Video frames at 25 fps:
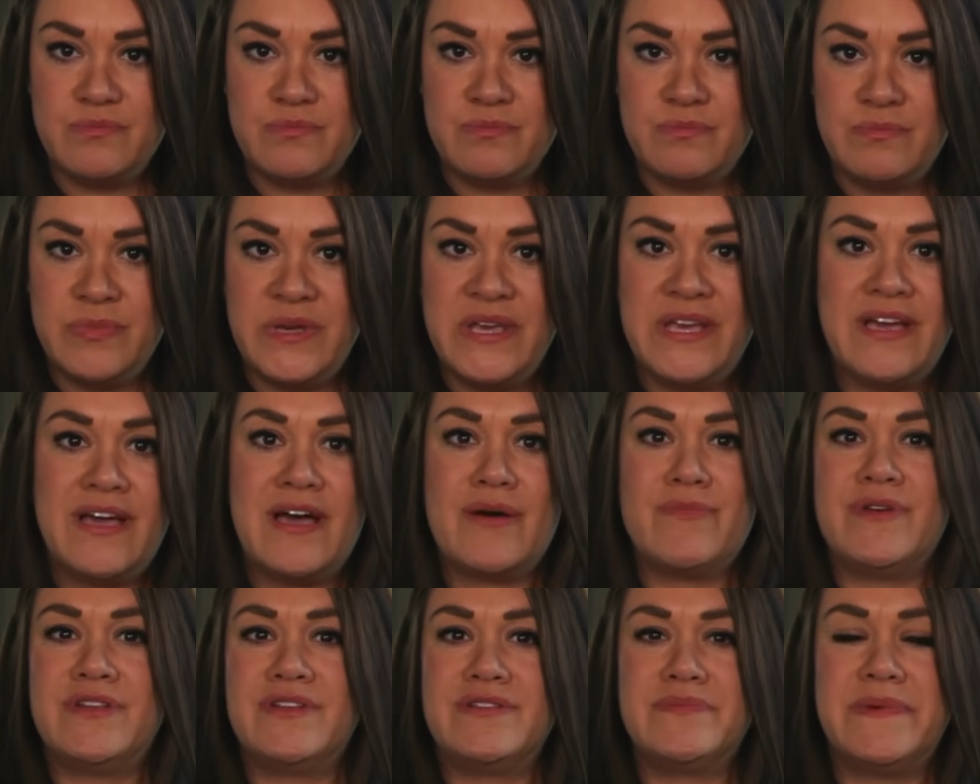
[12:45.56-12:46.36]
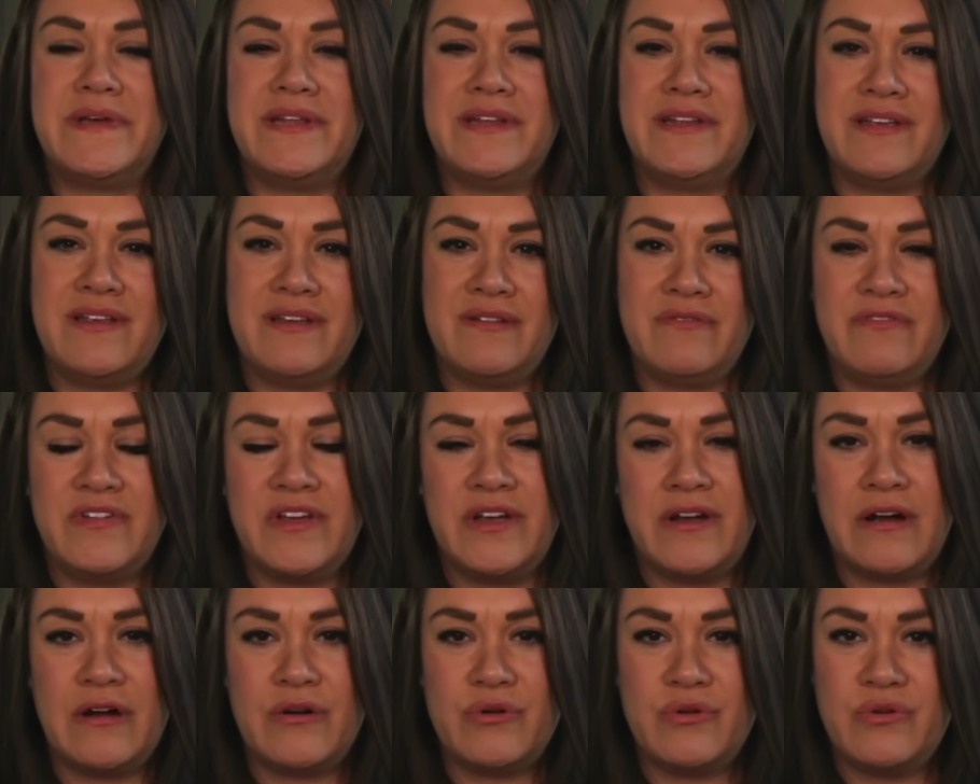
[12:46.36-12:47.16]
become independent and
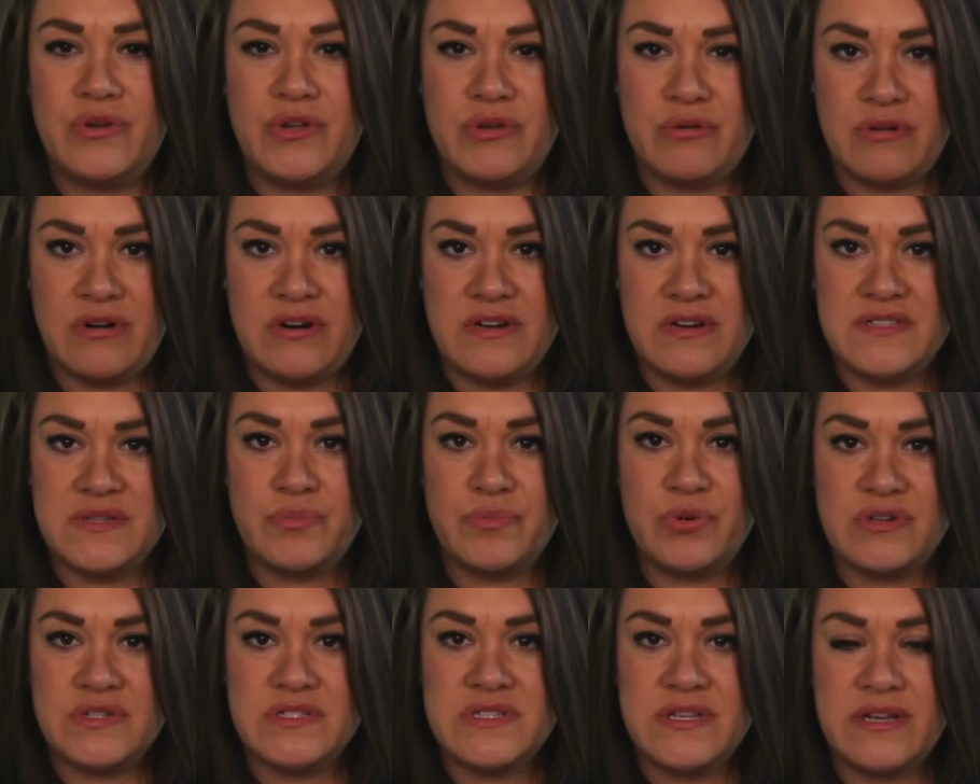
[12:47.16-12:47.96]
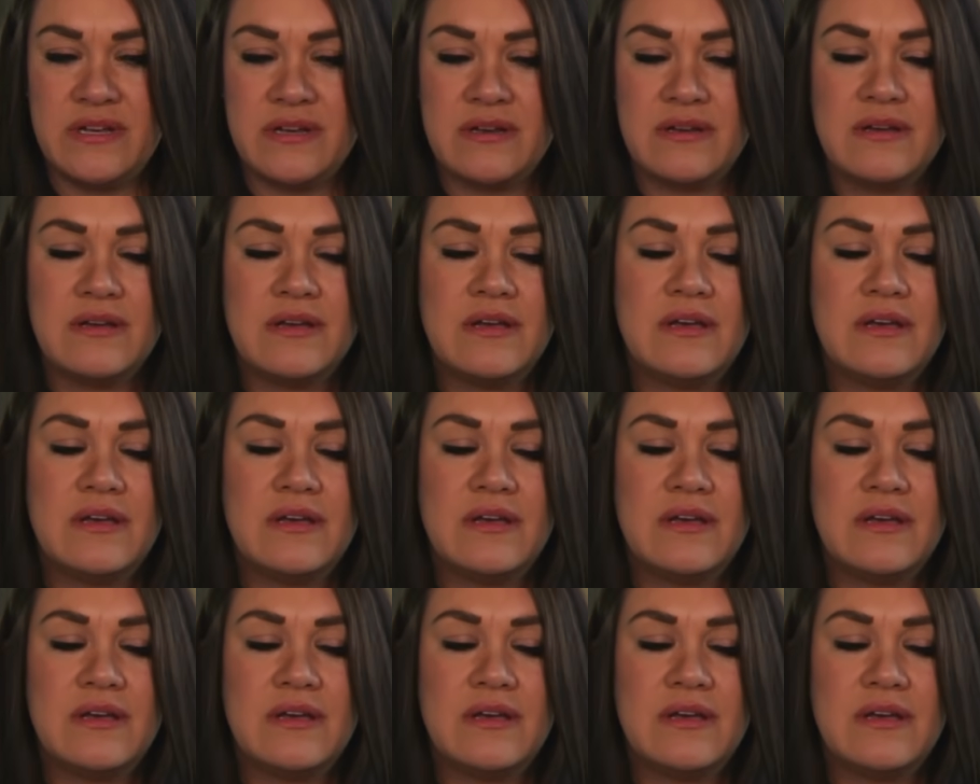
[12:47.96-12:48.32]
figure out who you are as a person.